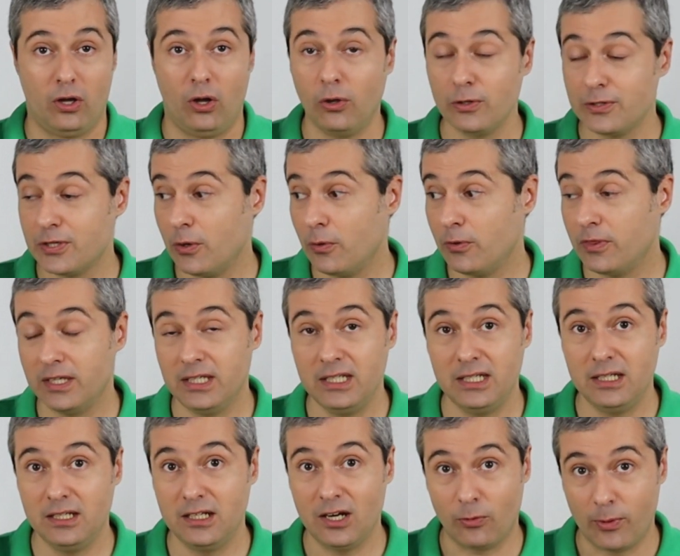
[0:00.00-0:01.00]
Also,
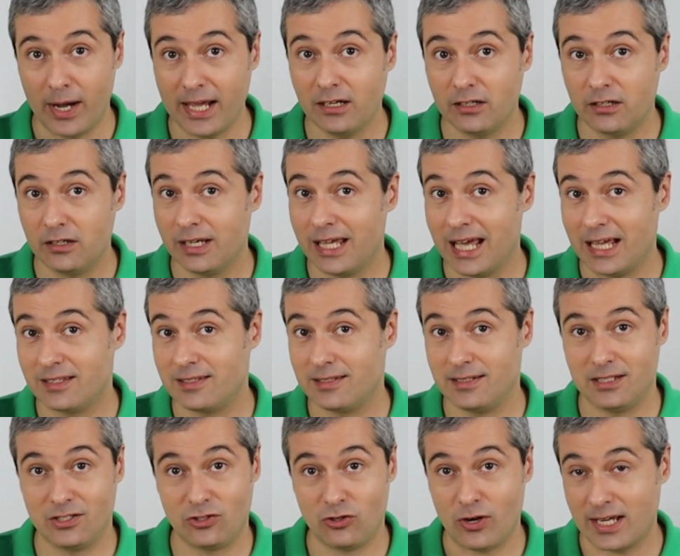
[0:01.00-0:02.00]
the narrator gets
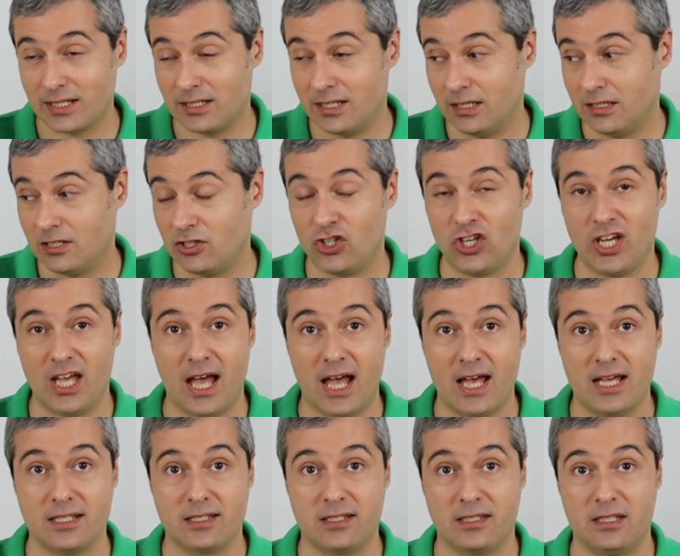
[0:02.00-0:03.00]
distracted. She
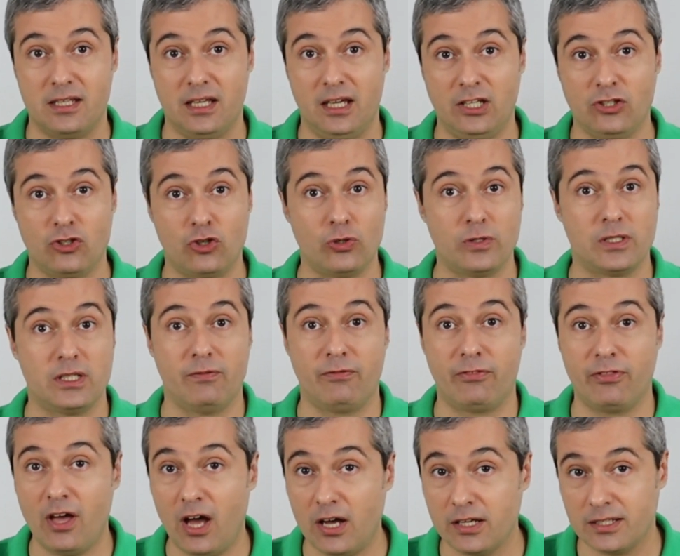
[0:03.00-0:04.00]
has intrusive
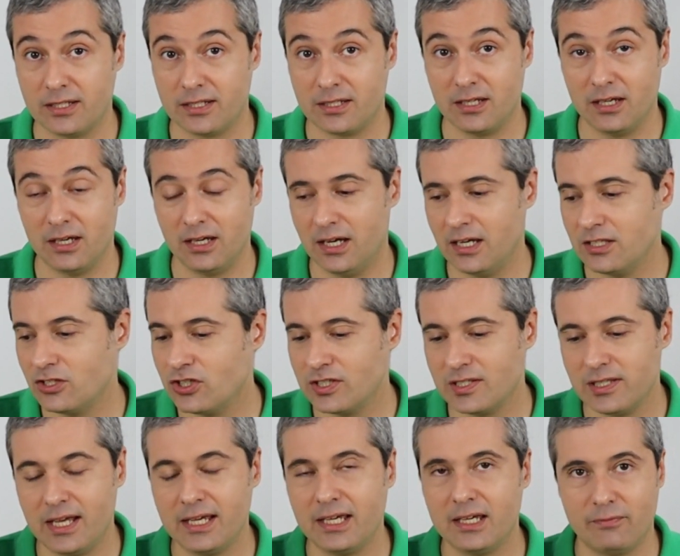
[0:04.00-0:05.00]
thoughts,
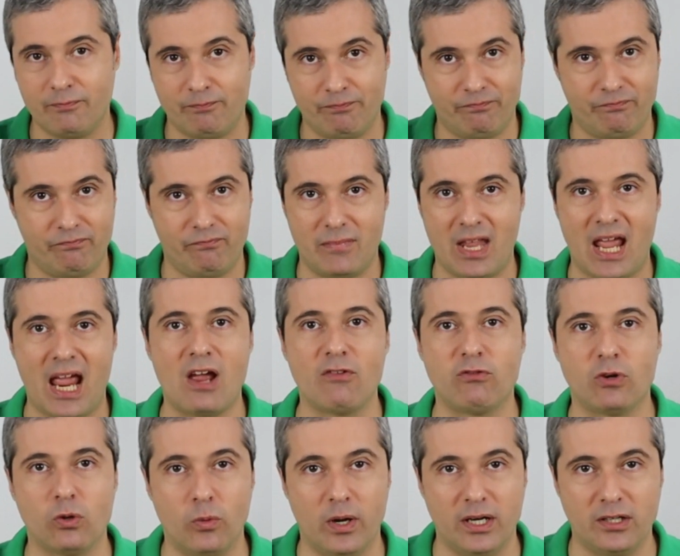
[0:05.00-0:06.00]
just like
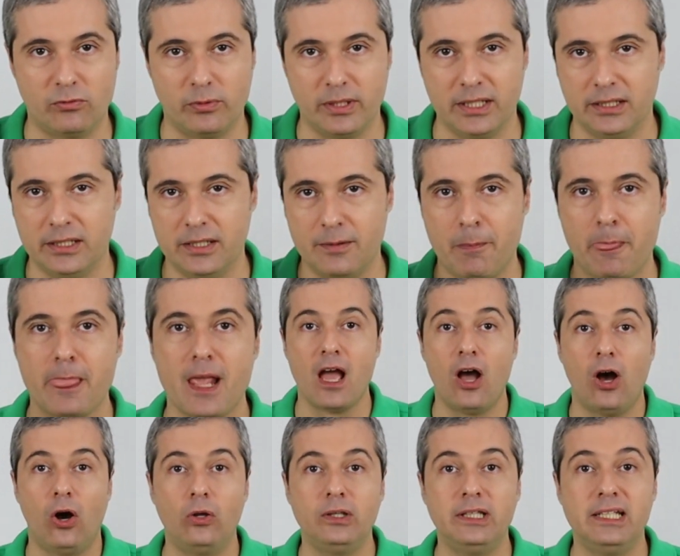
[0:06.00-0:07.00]
everyone really.
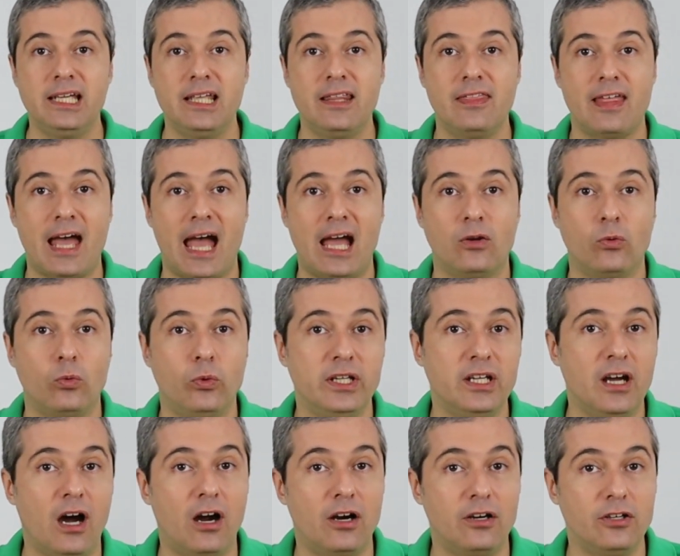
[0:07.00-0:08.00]
Only that
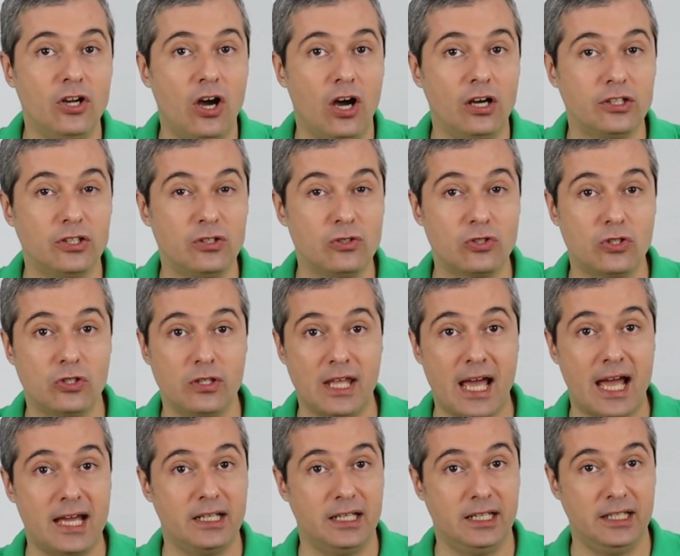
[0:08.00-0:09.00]
we are not used to
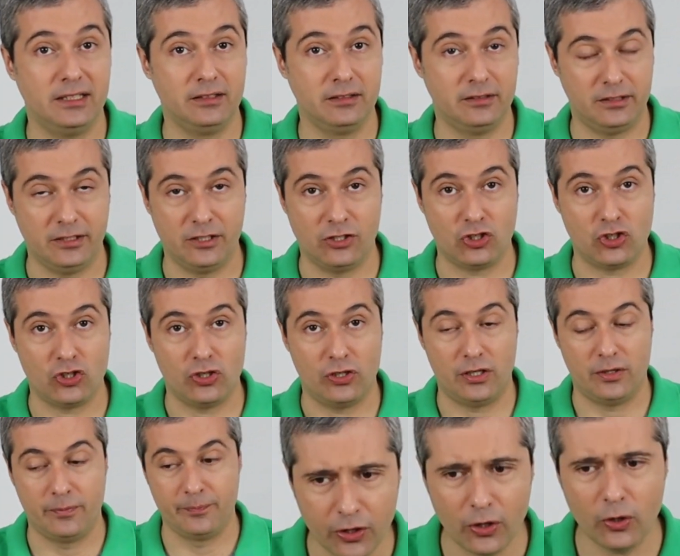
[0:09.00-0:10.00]
that in
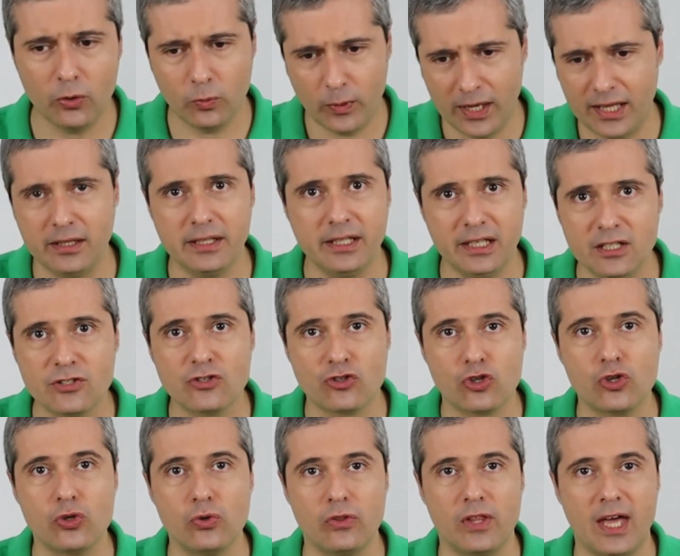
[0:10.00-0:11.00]
literature. Although, well, it is
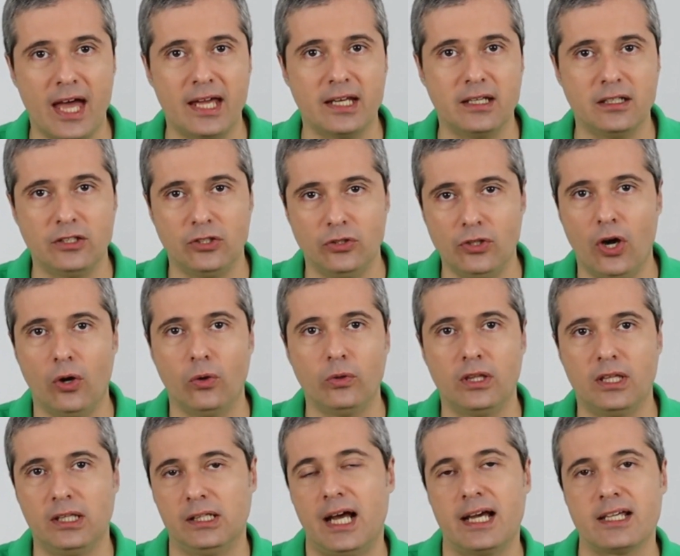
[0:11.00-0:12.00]
true that, you know,
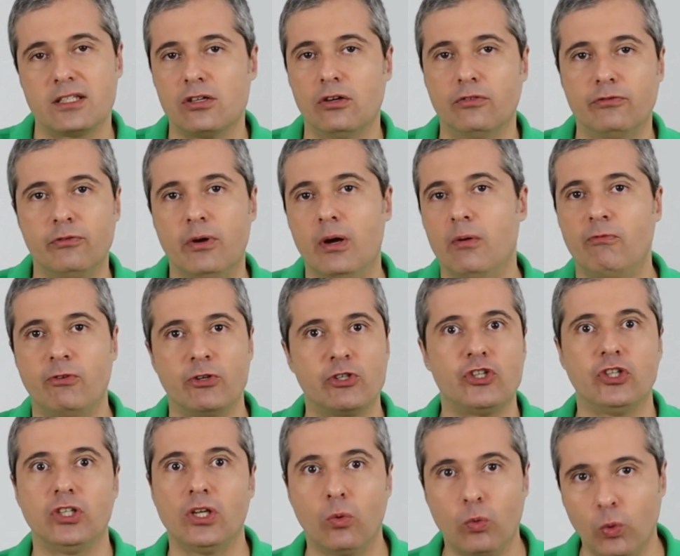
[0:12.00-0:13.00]
the likes of
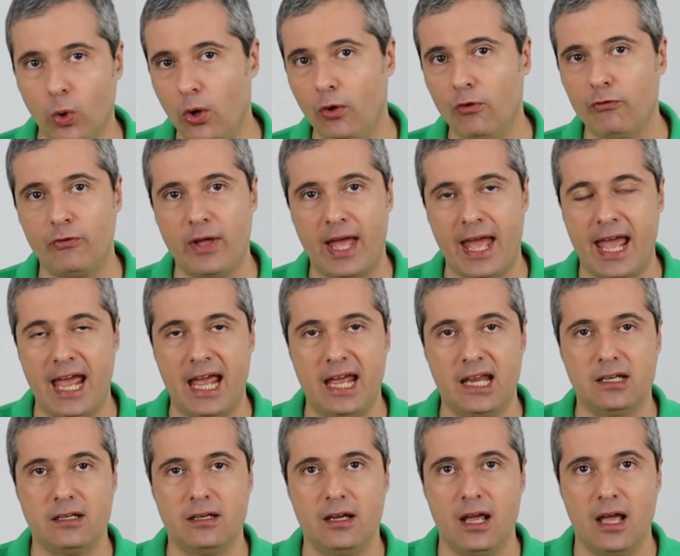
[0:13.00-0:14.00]
Virginia Woolf
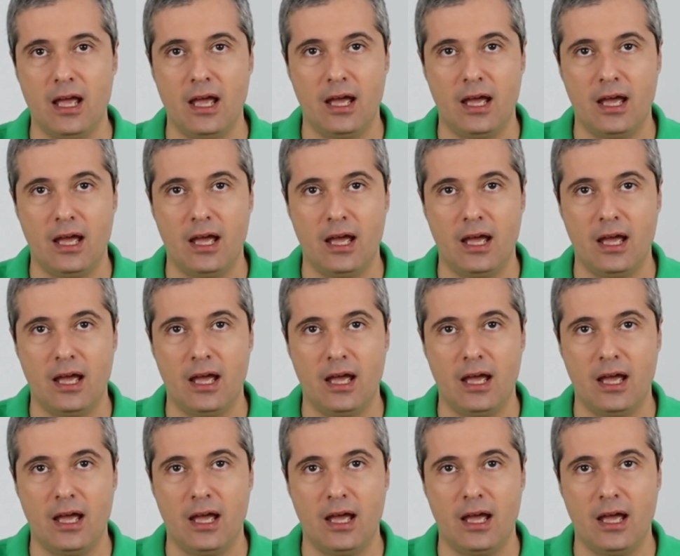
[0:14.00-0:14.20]
and